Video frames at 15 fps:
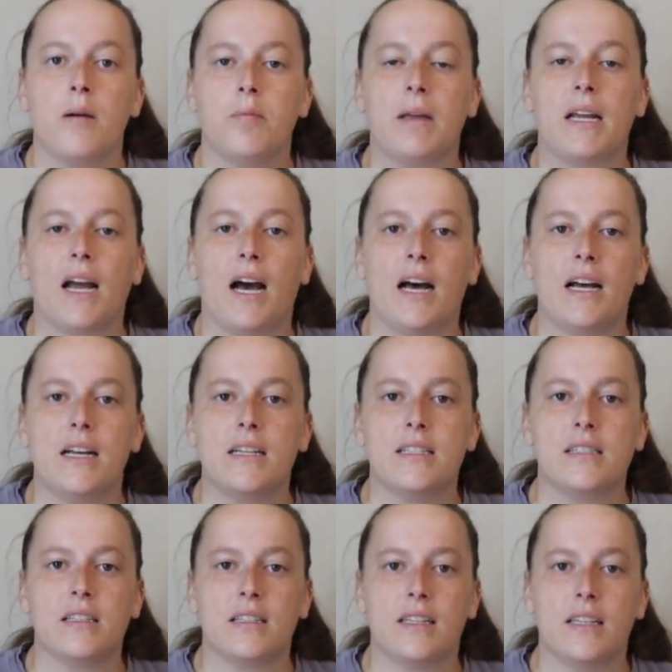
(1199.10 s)
because
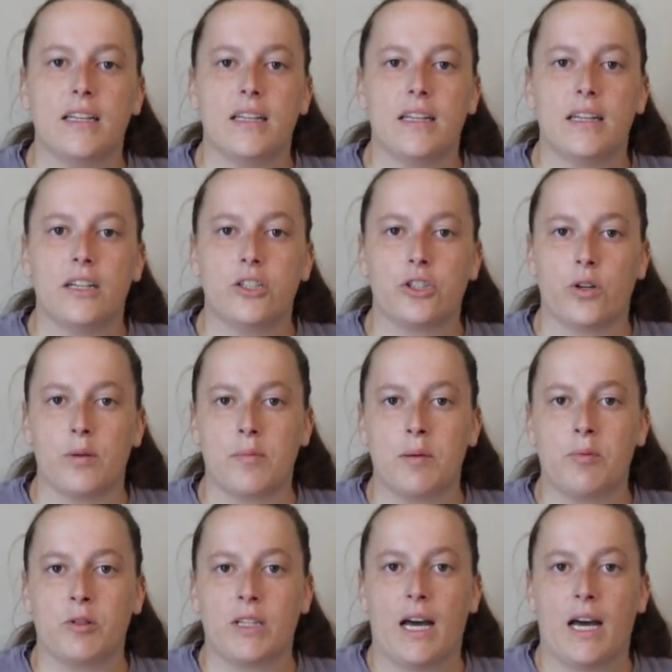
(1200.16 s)
he is showing people